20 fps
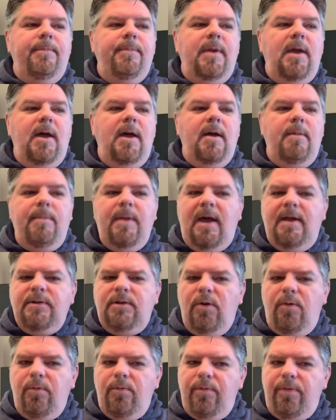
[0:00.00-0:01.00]
Um, I
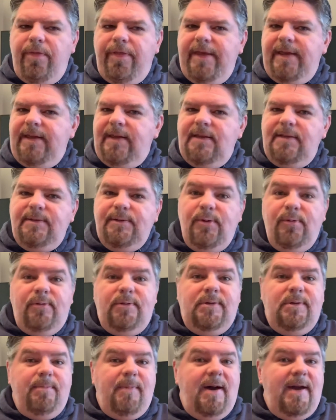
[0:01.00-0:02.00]
don't think he's
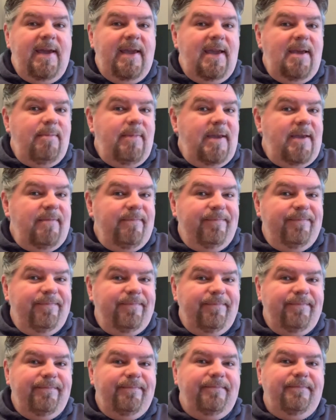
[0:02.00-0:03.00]
going to Miami.
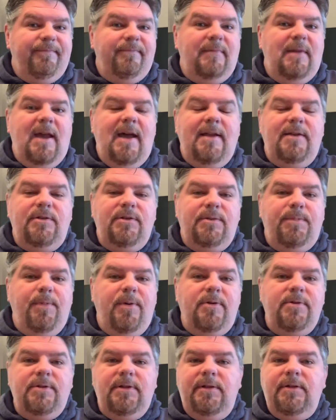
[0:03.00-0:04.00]
I just
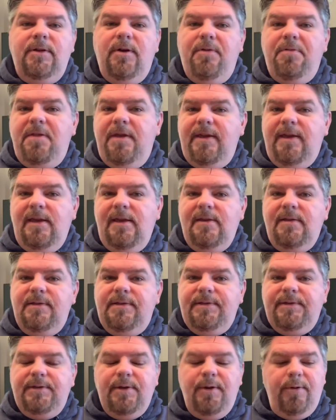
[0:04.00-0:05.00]
personally don't think he
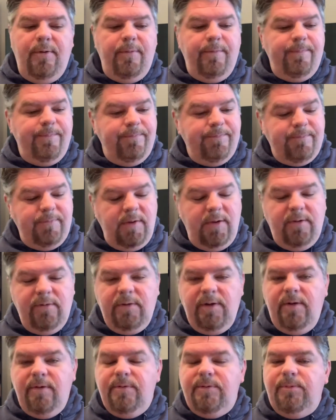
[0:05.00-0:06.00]
is, so who
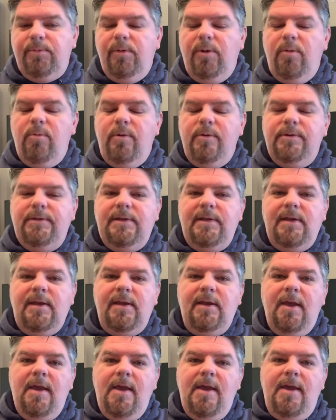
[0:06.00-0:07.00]
knows? We'll, we'll
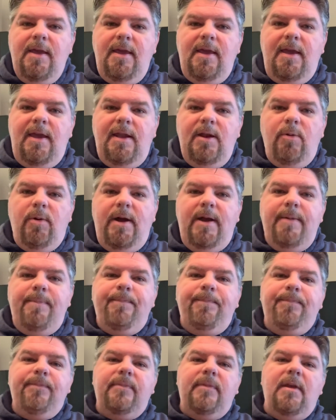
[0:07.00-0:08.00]
see. Anyway,
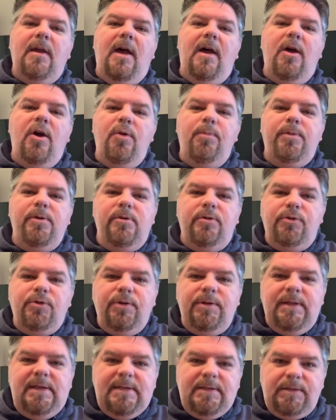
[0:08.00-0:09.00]
I hope you
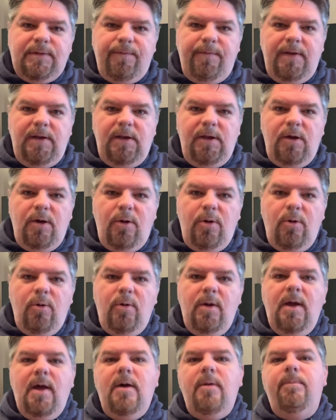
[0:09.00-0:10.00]
enjoyed this video.
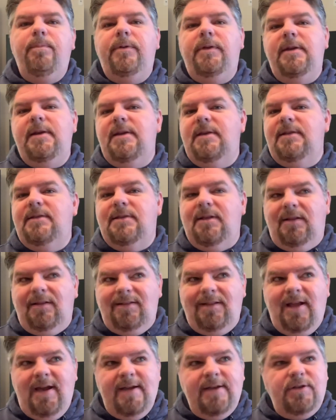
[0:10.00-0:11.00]
Uh, please
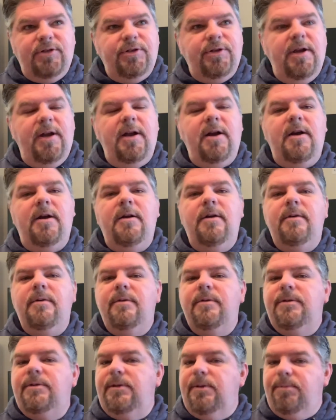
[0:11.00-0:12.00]
like, share,
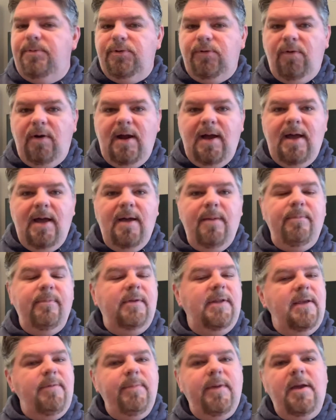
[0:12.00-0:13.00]
subscribe,
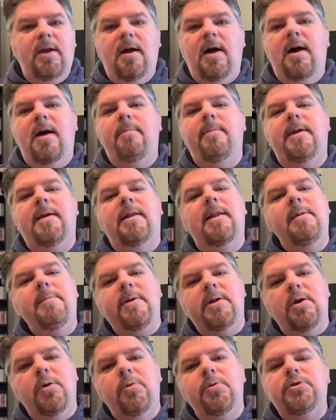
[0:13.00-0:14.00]
leave me a comment. Let
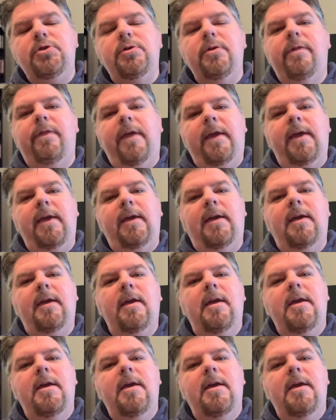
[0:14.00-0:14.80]
me know what you think.